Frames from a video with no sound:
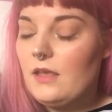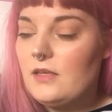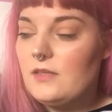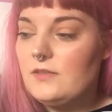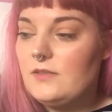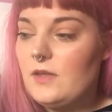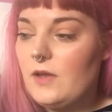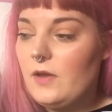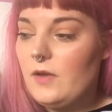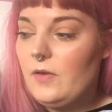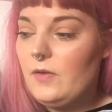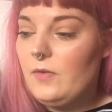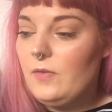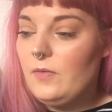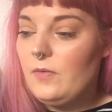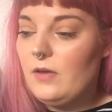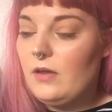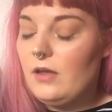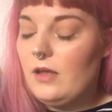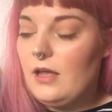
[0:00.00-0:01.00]

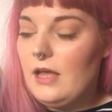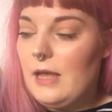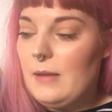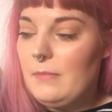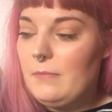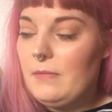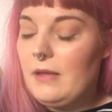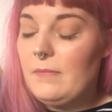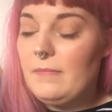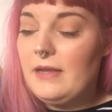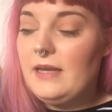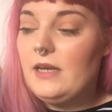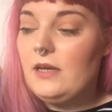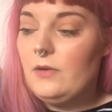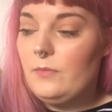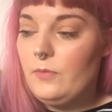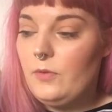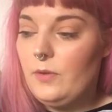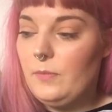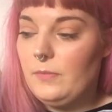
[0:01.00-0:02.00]
So um, I made an
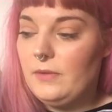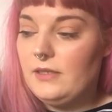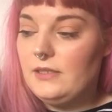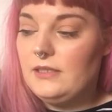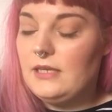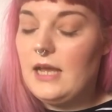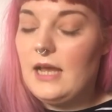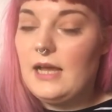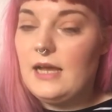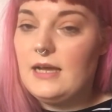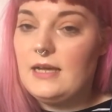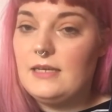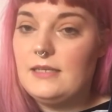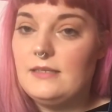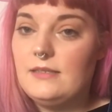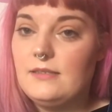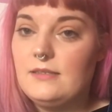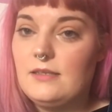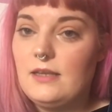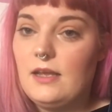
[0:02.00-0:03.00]
appointment
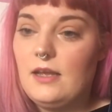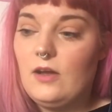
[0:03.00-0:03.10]
and